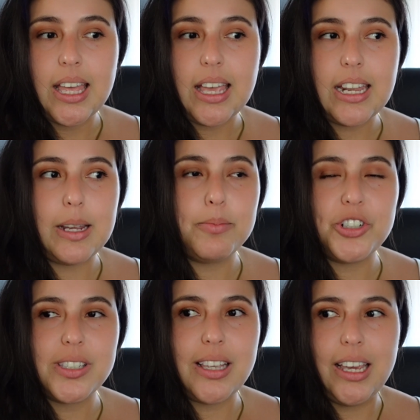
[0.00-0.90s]
And I'm
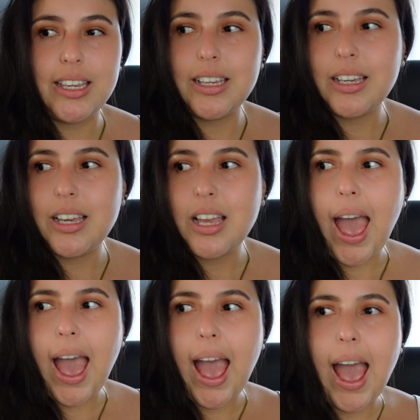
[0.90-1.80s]
just like,
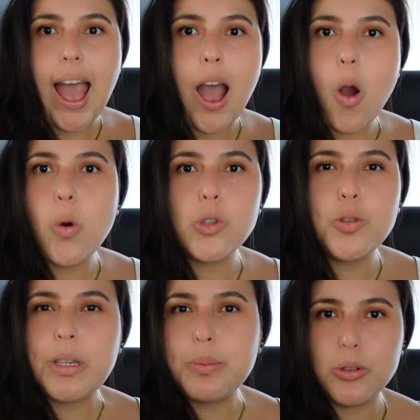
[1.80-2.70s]
how do
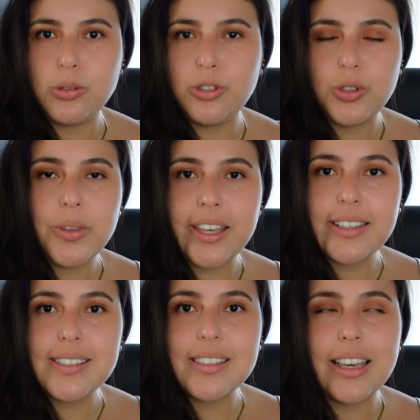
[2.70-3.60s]
people do
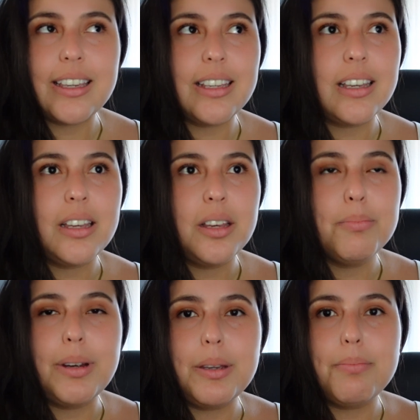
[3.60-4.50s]
this? Like
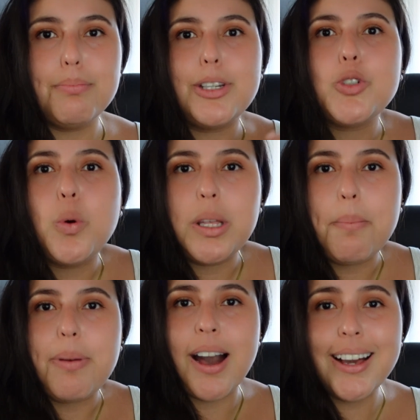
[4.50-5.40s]
my 20
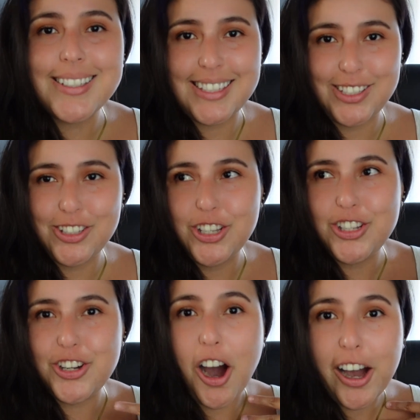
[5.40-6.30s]
bucks is
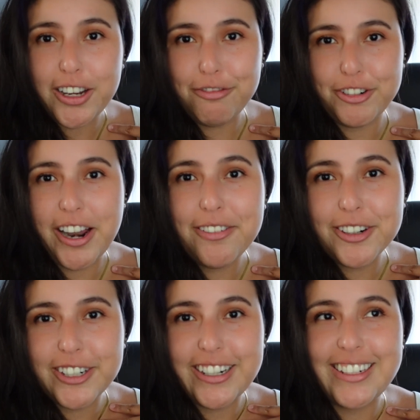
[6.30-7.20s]
gone
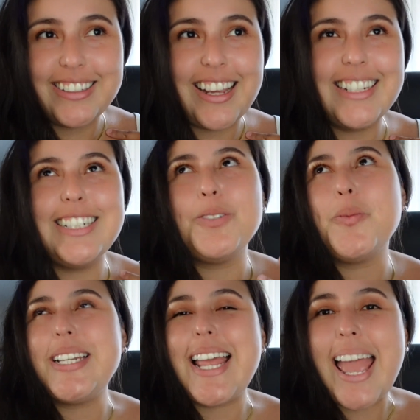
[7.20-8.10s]
forever and I didn't
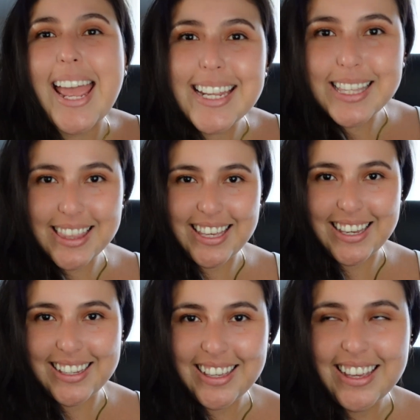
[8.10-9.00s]
win
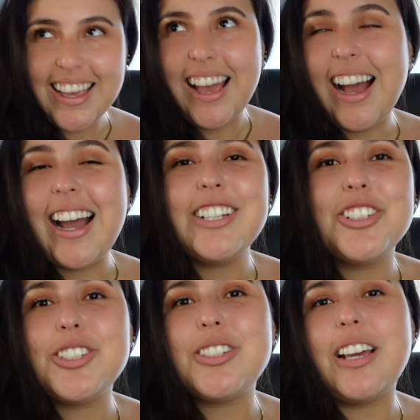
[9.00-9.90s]
anything. I
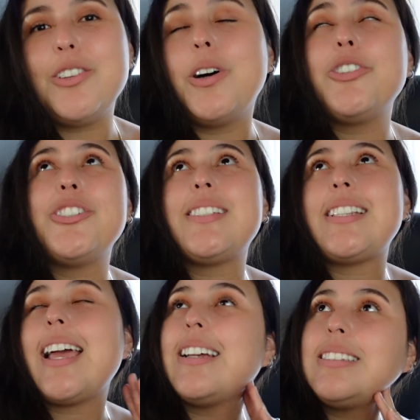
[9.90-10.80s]
don't
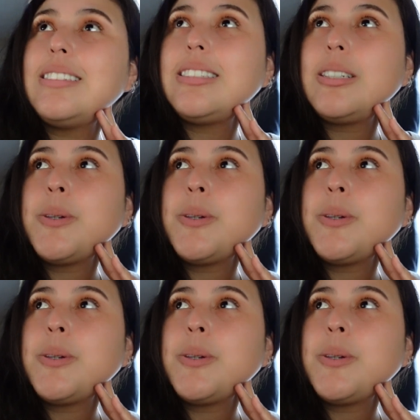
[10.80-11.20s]
understand